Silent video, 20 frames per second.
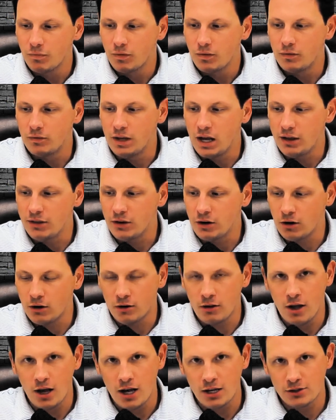Not that our
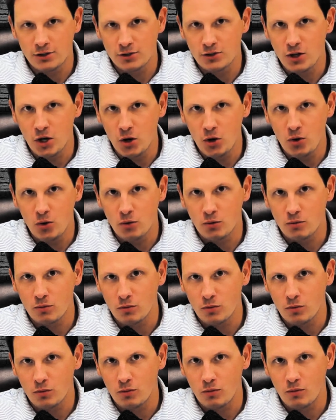clients know
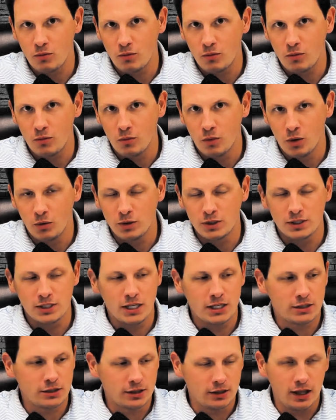what we
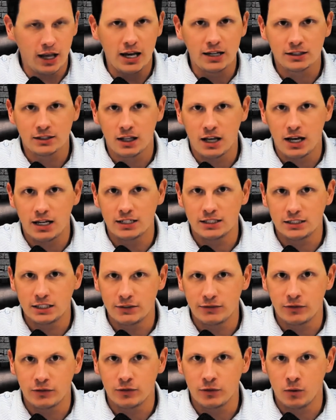said to the last client is
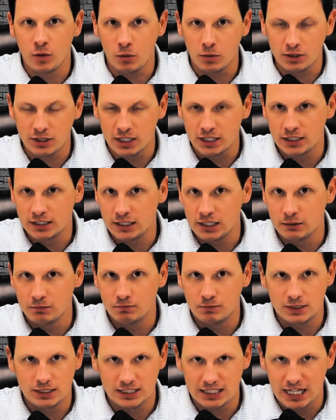different from what we said to them.
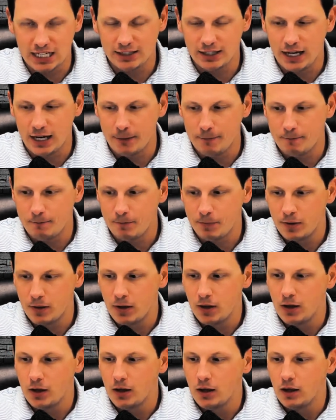It's not that.
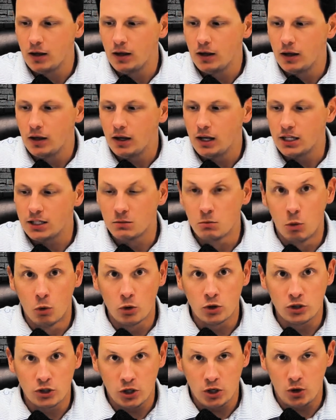It's
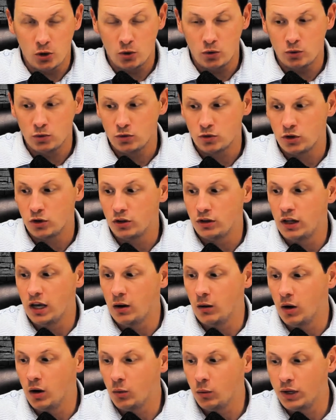more so then
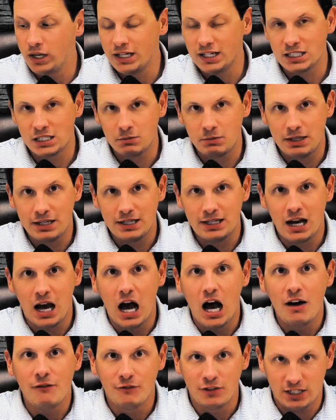that way we can speak
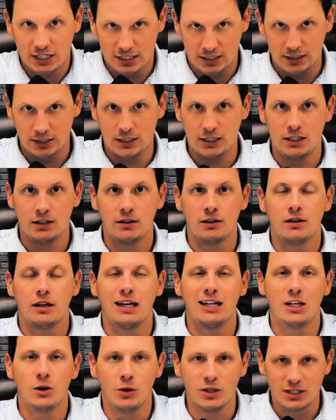confidently
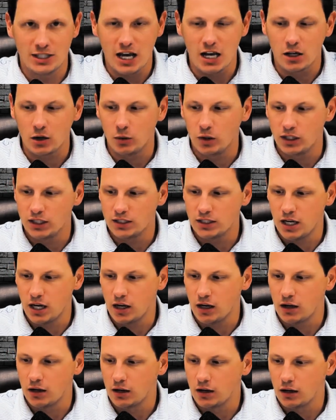and know exactly what to say.